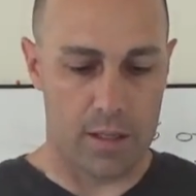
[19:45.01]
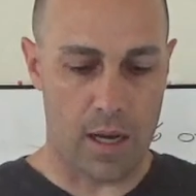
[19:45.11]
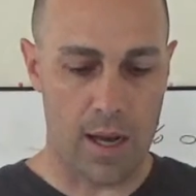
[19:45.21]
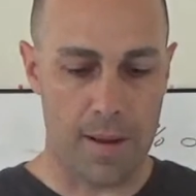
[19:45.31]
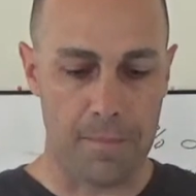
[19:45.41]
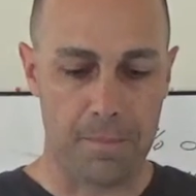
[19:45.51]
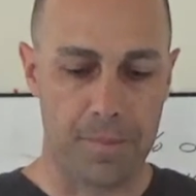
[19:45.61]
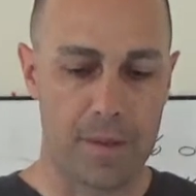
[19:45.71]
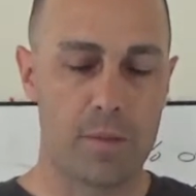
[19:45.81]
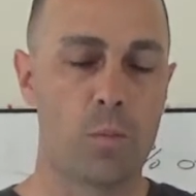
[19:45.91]

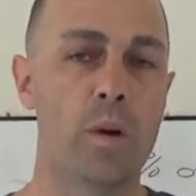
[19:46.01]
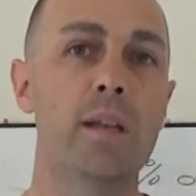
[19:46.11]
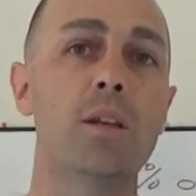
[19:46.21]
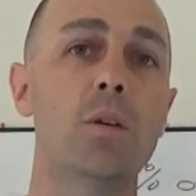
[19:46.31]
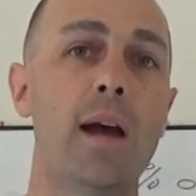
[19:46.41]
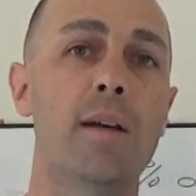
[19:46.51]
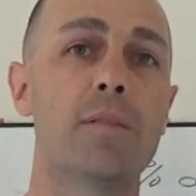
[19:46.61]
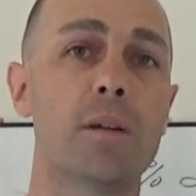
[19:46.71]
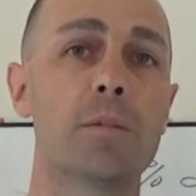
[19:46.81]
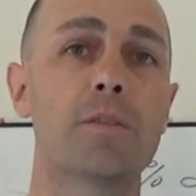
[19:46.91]
When you have
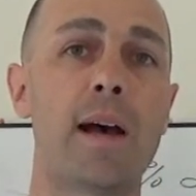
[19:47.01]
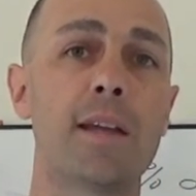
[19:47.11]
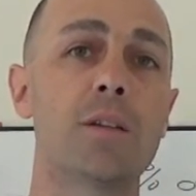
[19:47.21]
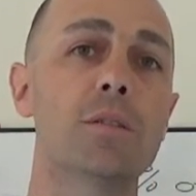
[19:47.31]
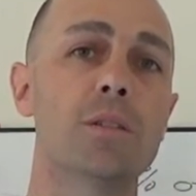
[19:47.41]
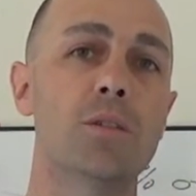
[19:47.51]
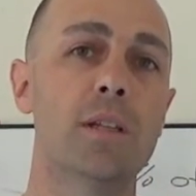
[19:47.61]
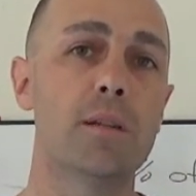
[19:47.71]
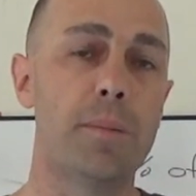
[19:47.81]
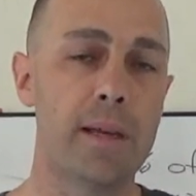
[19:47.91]
number values, you
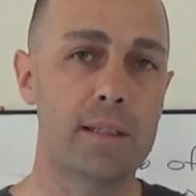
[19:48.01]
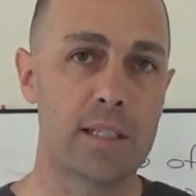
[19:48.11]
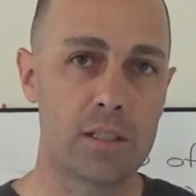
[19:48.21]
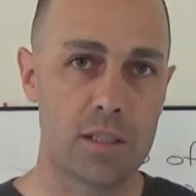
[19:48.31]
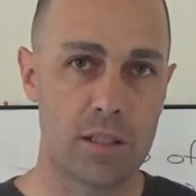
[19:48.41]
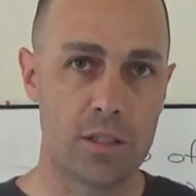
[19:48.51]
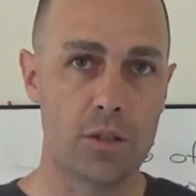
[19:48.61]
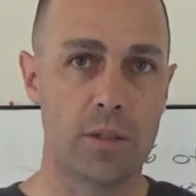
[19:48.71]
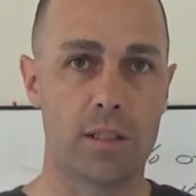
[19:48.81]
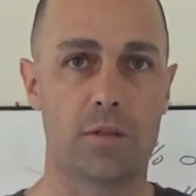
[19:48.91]
need to pay attention to the
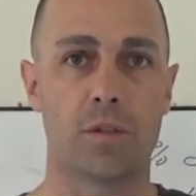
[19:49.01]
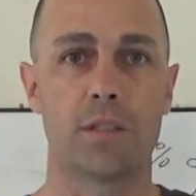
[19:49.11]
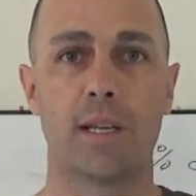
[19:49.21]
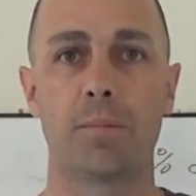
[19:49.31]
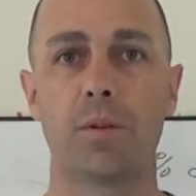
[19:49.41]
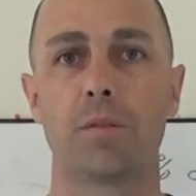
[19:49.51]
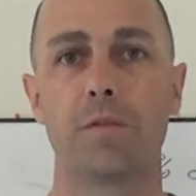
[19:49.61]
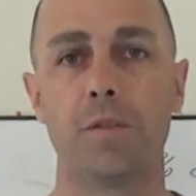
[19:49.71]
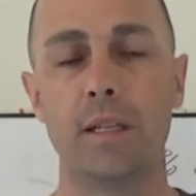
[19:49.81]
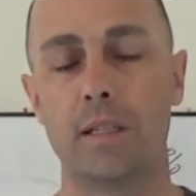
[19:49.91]
units. For example,
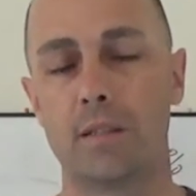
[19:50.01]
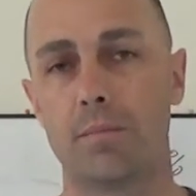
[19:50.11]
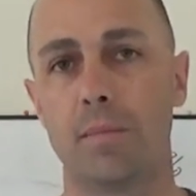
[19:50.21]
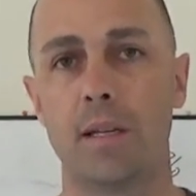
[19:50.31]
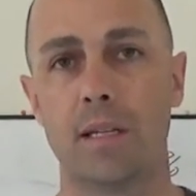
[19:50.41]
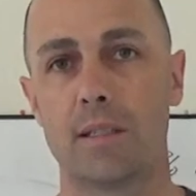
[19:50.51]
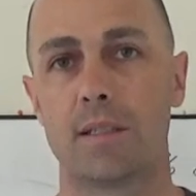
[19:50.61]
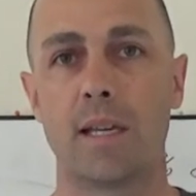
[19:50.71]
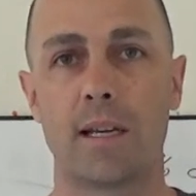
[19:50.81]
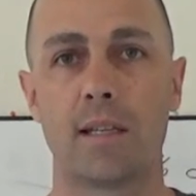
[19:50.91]
feet, minutes,
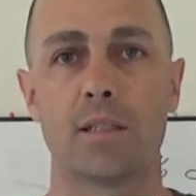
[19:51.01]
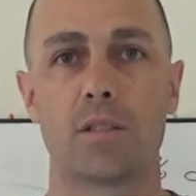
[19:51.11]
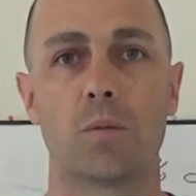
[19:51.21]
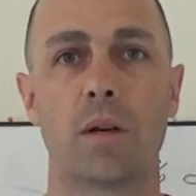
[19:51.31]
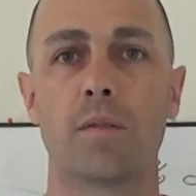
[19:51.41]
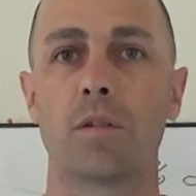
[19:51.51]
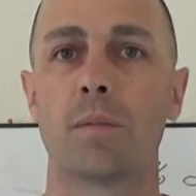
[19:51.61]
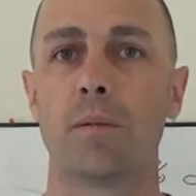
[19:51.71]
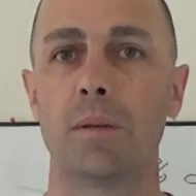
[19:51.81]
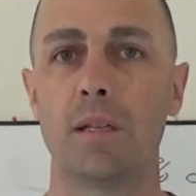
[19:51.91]
seconds, whatever it
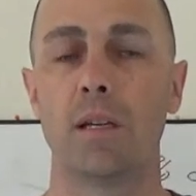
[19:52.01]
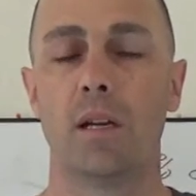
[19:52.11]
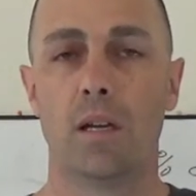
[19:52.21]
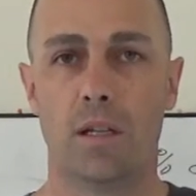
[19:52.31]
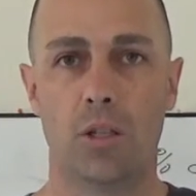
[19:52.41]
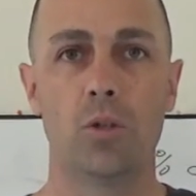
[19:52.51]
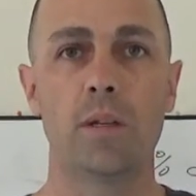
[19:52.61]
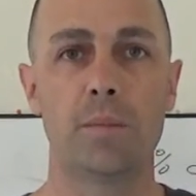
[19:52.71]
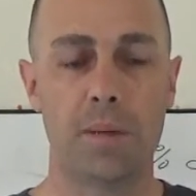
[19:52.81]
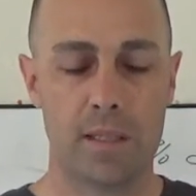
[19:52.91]
might be. You
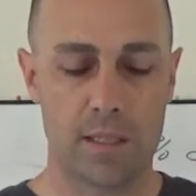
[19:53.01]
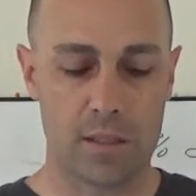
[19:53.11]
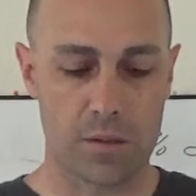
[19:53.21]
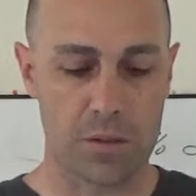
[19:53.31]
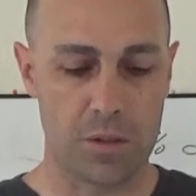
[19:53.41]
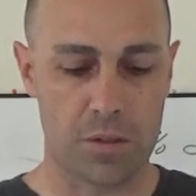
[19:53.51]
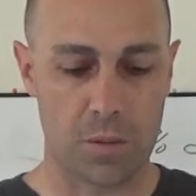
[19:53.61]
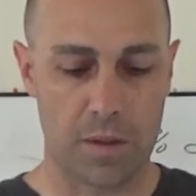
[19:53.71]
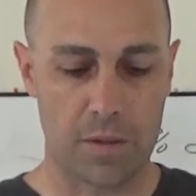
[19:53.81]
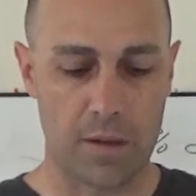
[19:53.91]
need to pay attention to those units
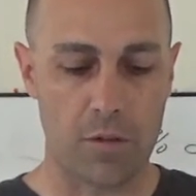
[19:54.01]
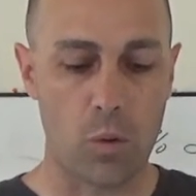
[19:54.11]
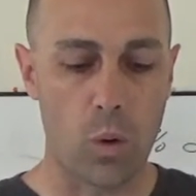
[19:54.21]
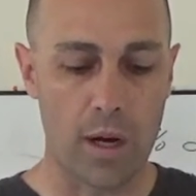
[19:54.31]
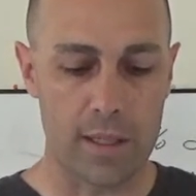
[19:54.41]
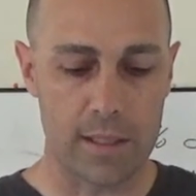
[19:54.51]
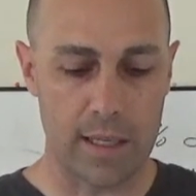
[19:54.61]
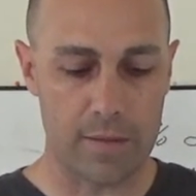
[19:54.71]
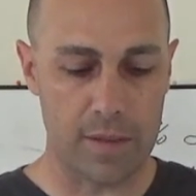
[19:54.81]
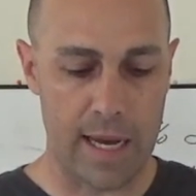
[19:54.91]
whenever you have
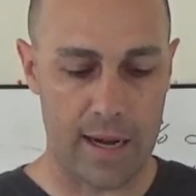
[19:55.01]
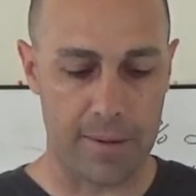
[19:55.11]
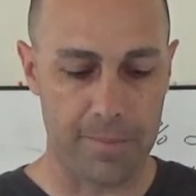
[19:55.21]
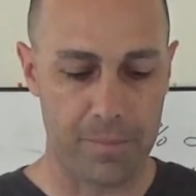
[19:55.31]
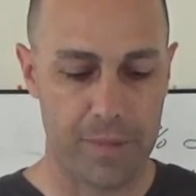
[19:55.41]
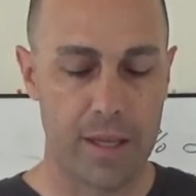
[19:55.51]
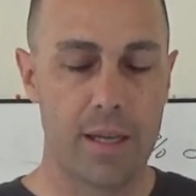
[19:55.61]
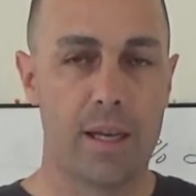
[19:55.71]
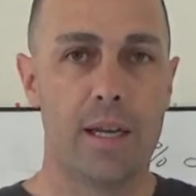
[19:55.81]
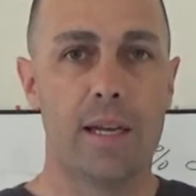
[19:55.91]
quantitative data.
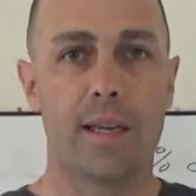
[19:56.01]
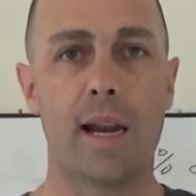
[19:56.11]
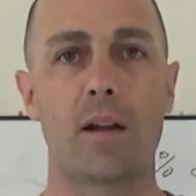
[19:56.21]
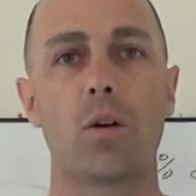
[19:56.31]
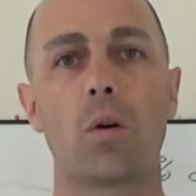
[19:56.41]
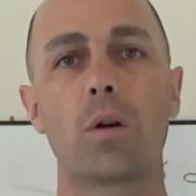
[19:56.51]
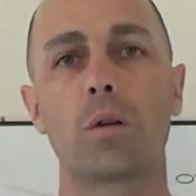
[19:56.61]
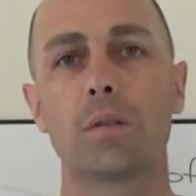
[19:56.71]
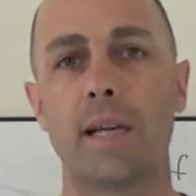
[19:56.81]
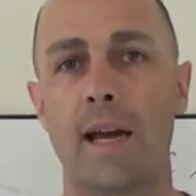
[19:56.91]

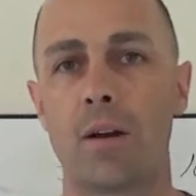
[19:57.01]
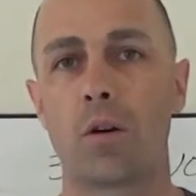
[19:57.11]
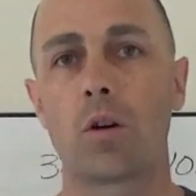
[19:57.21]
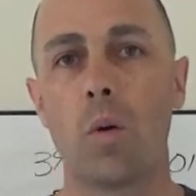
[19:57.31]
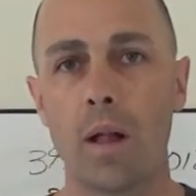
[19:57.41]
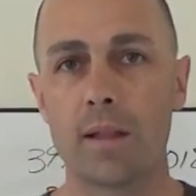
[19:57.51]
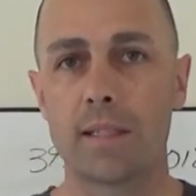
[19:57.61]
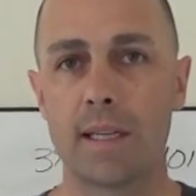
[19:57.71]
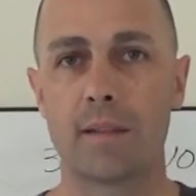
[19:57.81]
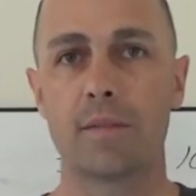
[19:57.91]
Categorical data or
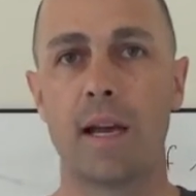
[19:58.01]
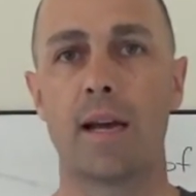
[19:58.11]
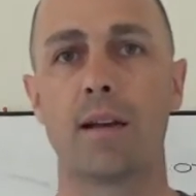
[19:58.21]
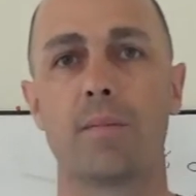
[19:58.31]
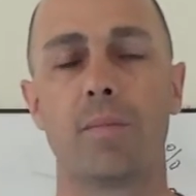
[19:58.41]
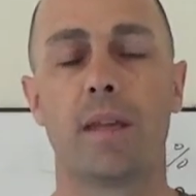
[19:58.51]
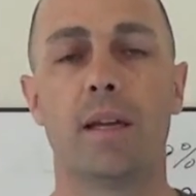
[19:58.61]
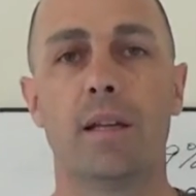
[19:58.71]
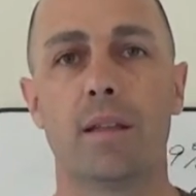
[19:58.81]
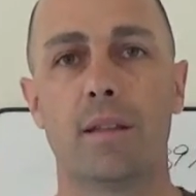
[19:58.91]
qualitative data,
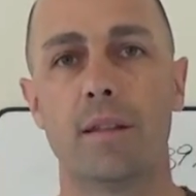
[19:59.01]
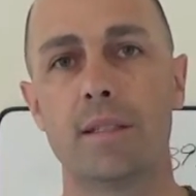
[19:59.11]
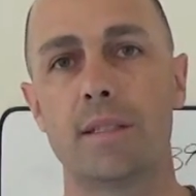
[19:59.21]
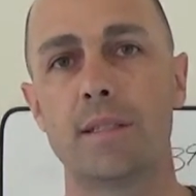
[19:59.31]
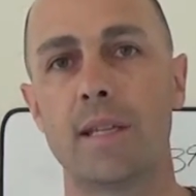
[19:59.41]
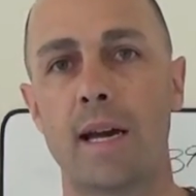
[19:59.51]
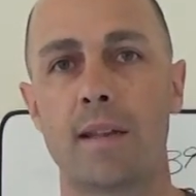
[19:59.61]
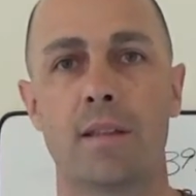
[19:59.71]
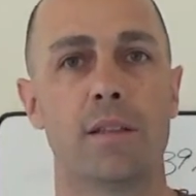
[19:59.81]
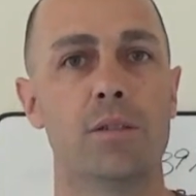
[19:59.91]
this is
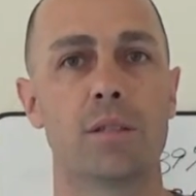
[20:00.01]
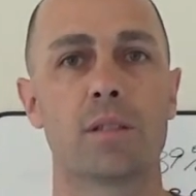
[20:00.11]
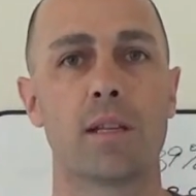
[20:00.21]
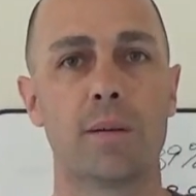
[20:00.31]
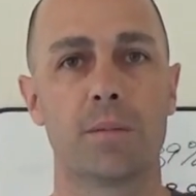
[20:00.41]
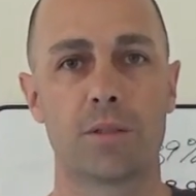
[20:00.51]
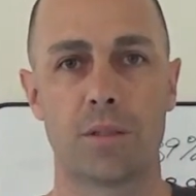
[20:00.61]
data that uses labels or